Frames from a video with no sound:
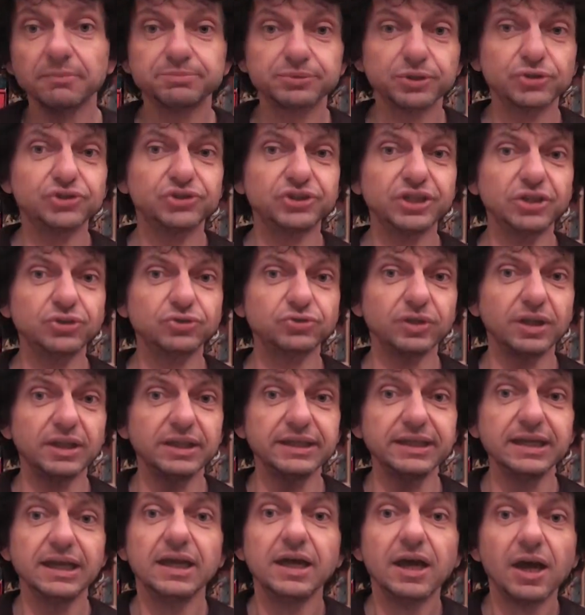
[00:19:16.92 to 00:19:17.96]

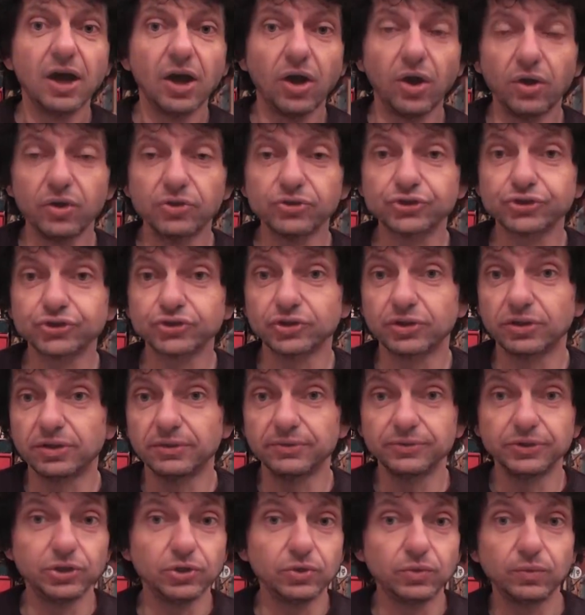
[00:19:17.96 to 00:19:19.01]
Procedurally,
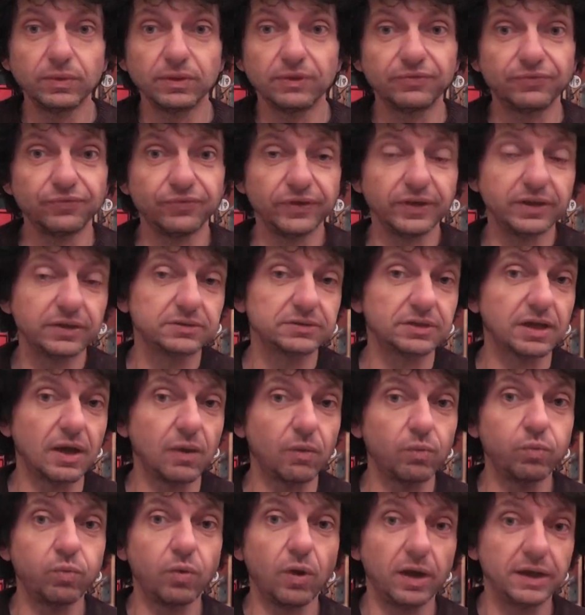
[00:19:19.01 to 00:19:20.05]
also, you will figure
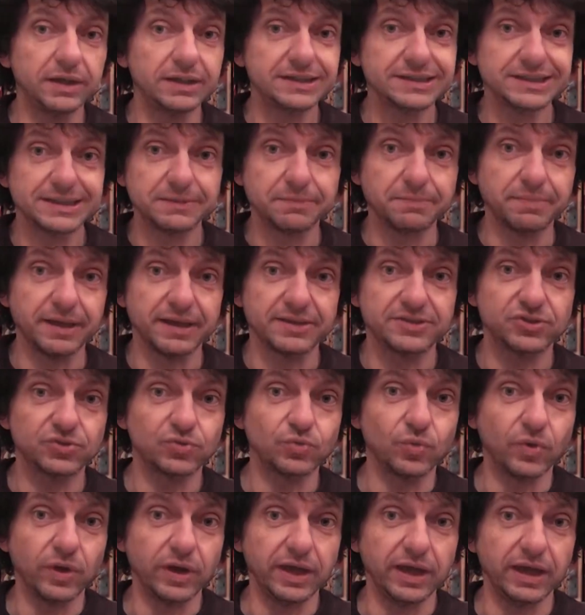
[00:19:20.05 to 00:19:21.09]
out what is the best
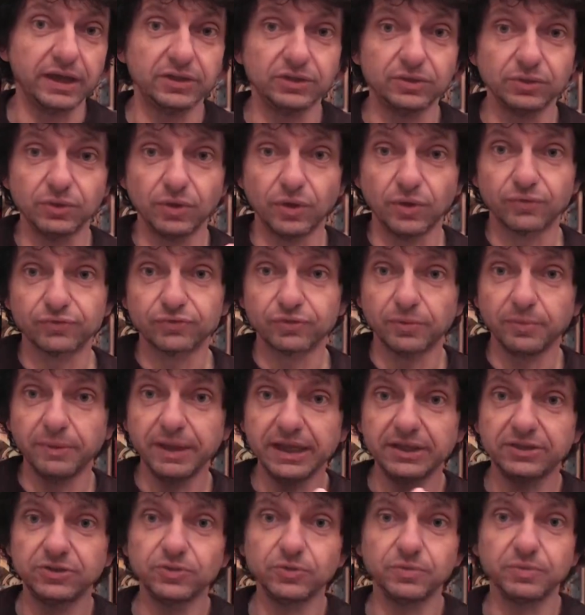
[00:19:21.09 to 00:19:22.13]
way to go from
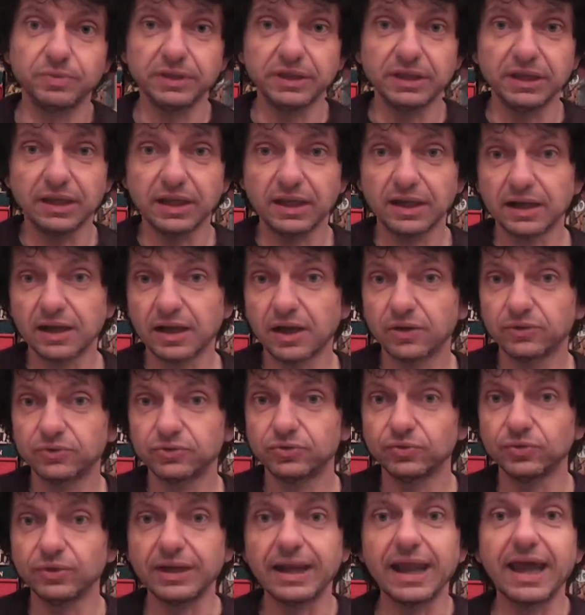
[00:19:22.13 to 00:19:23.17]
A to B and how
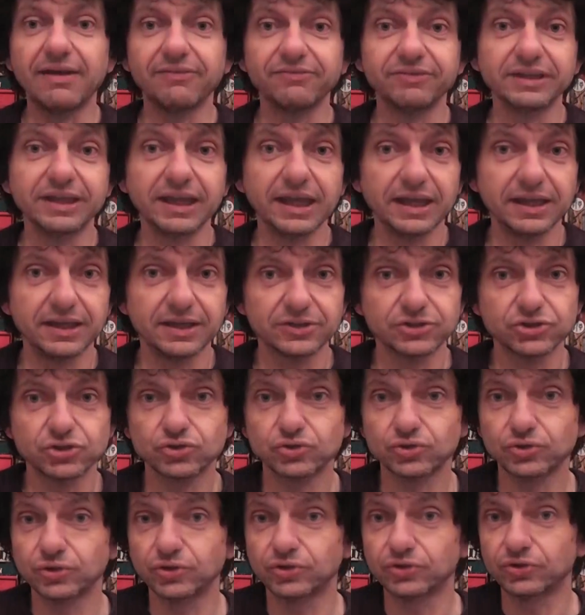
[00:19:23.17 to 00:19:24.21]
to navigate a
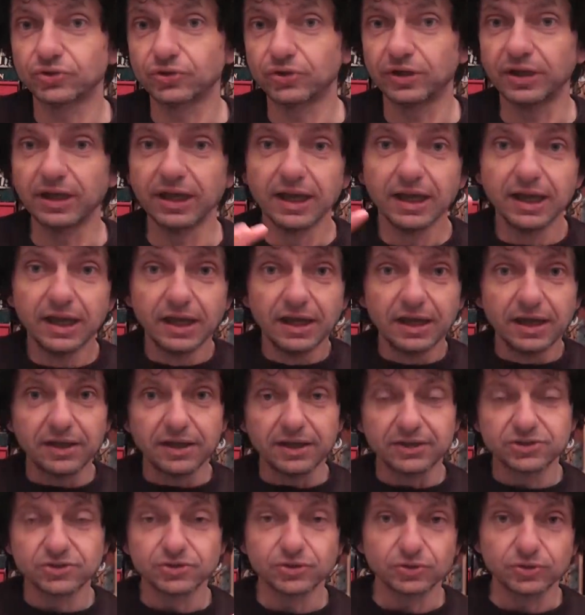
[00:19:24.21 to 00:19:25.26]
certain
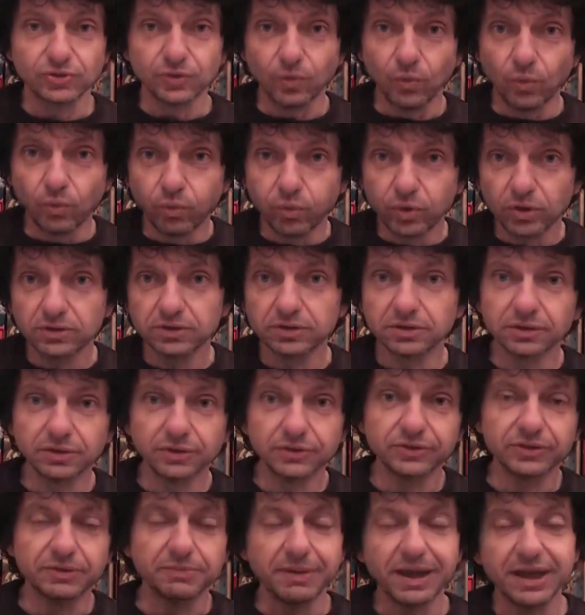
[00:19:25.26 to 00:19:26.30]
a certain
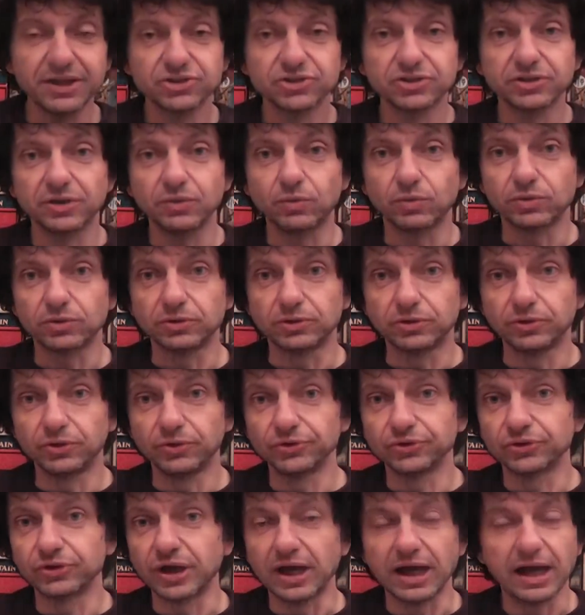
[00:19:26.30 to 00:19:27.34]
world, imaginary
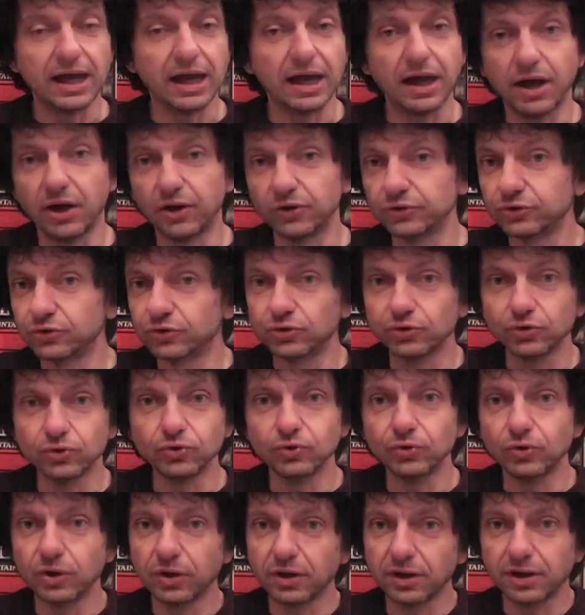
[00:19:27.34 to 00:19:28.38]
world, how
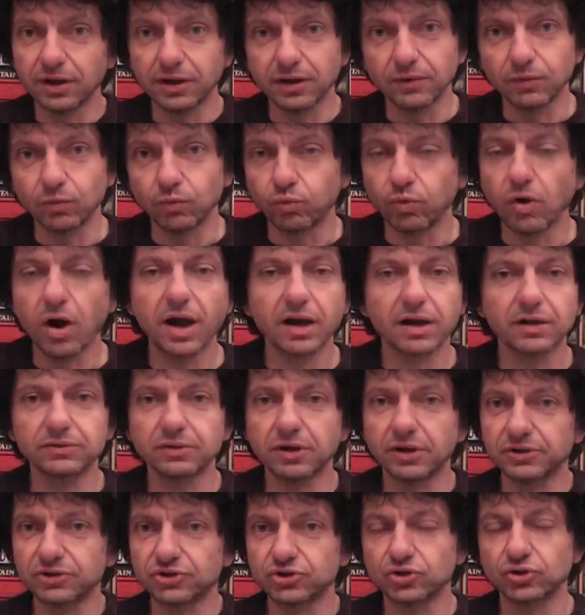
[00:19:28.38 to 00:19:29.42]
to uh, walk
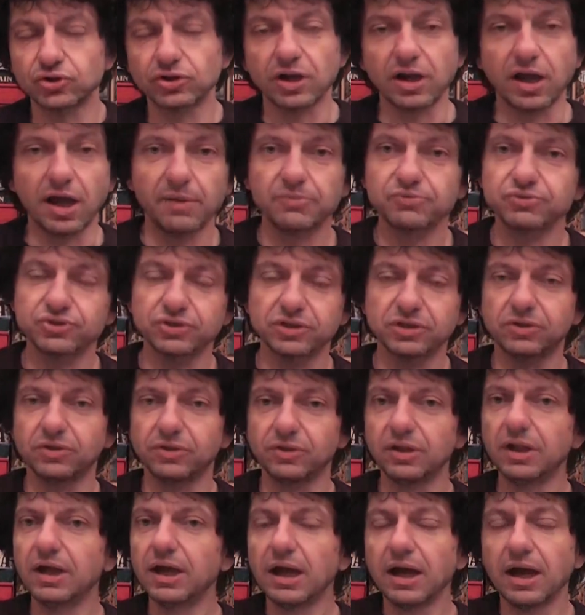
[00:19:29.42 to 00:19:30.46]
around a certain
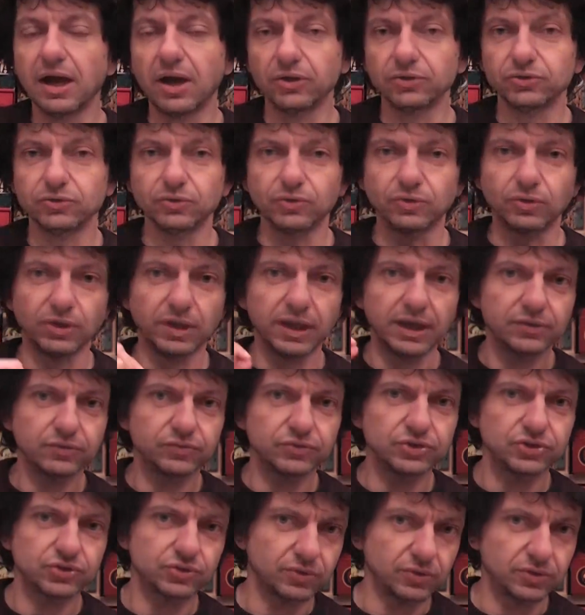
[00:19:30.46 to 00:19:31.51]
obstacle, how to collect
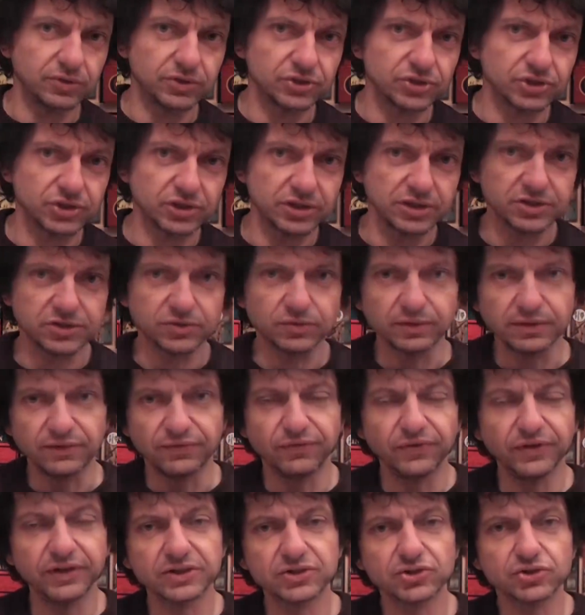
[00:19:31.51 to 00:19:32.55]
resources, to
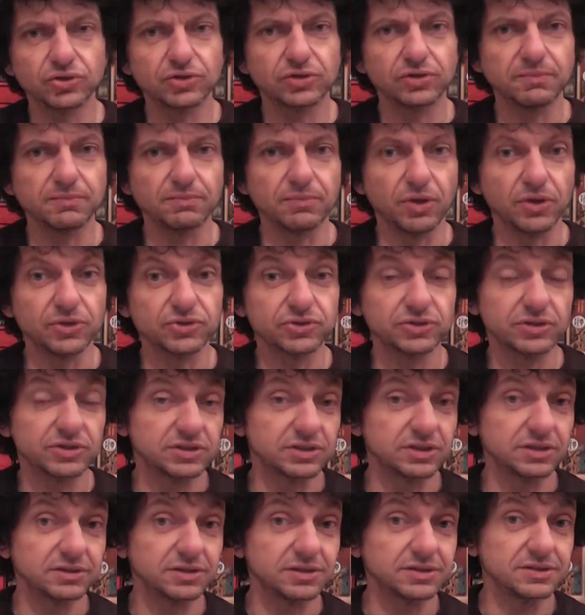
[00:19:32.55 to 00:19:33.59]
defeat a certain monster,
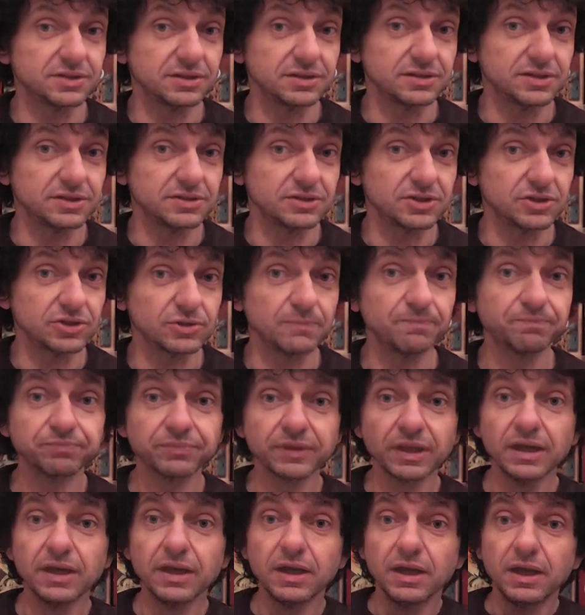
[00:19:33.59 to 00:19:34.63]
etc., etc., etc.
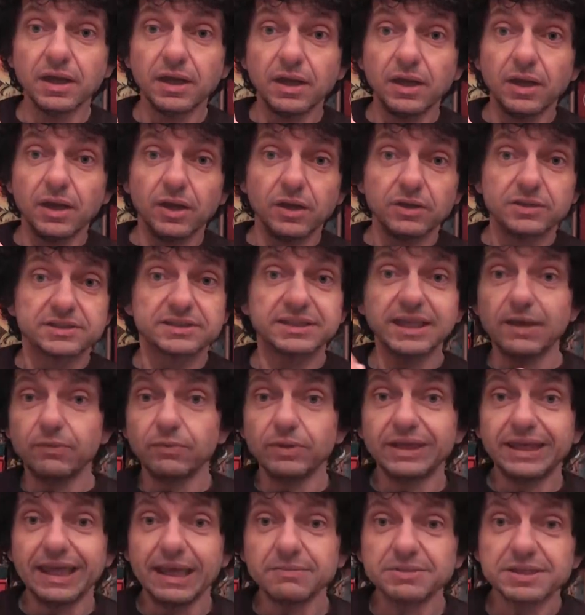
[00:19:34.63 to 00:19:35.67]
Say,
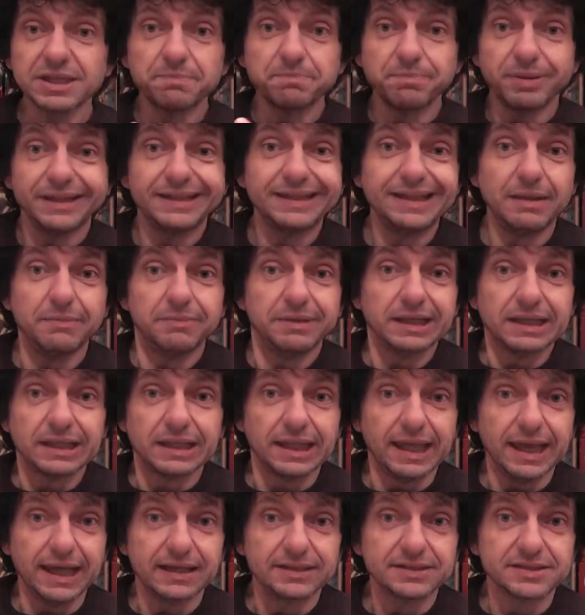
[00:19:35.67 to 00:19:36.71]
with games like Pandemic
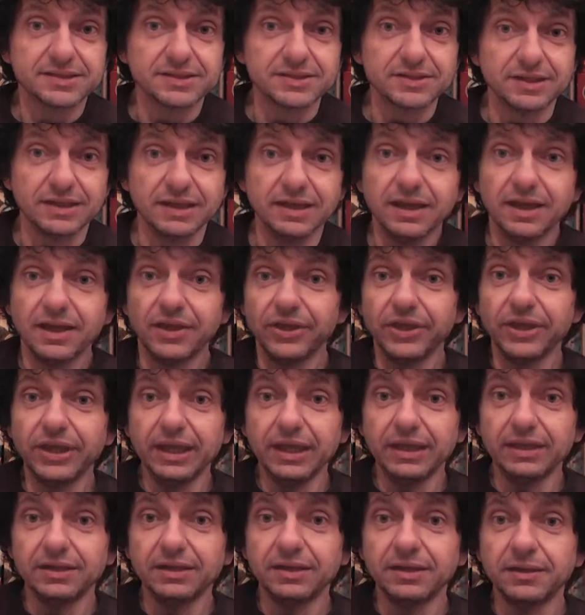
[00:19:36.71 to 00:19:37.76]
Legacy,
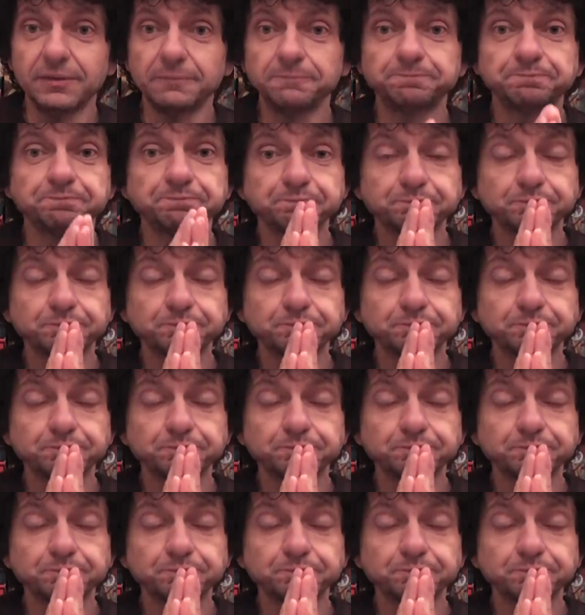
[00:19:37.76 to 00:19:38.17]
in